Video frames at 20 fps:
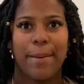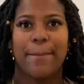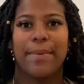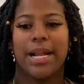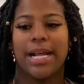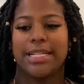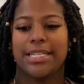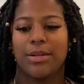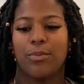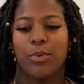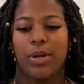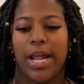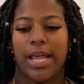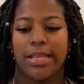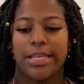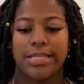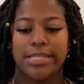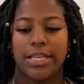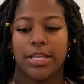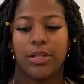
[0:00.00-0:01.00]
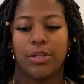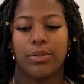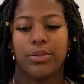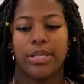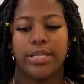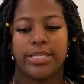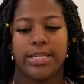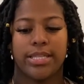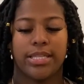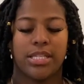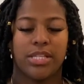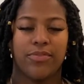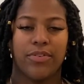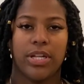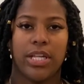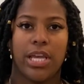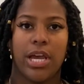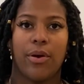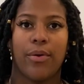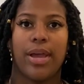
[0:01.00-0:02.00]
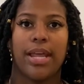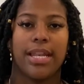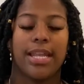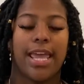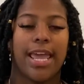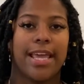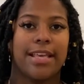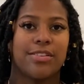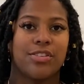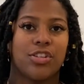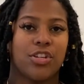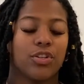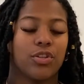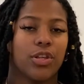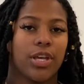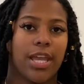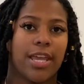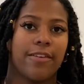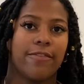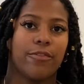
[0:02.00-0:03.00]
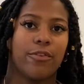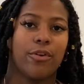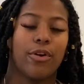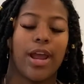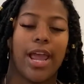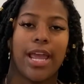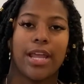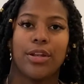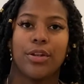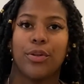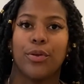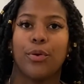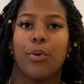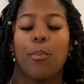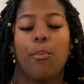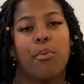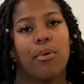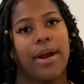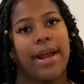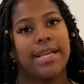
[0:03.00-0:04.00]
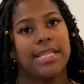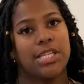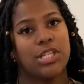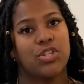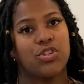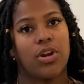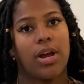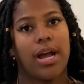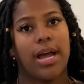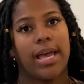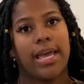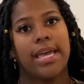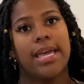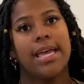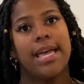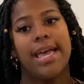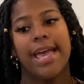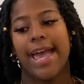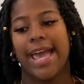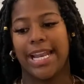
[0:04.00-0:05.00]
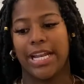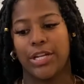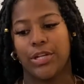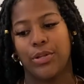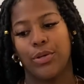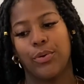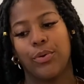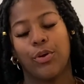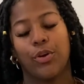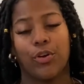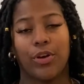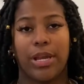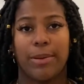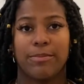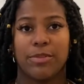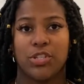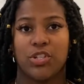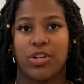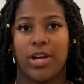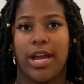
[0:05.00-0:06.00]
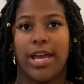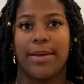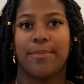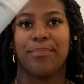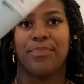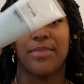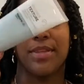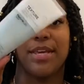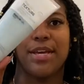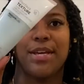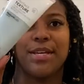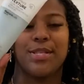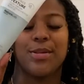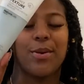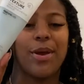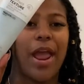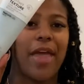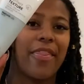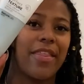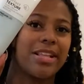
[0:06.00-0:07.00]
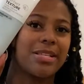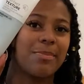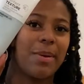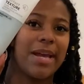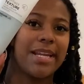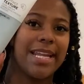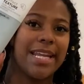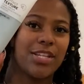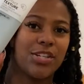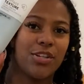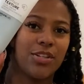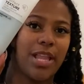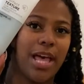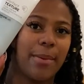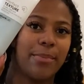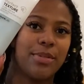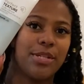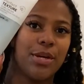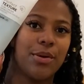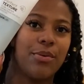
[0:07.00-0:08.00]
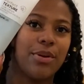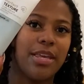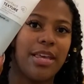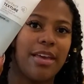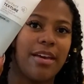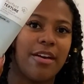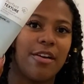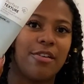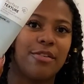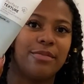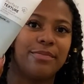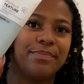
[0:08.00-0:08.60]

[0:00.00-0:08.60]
But I did want to at least include this in this video in case you're looking for a new brand to try and a new cream to try. So again, that's by Nature Lab Tokyo.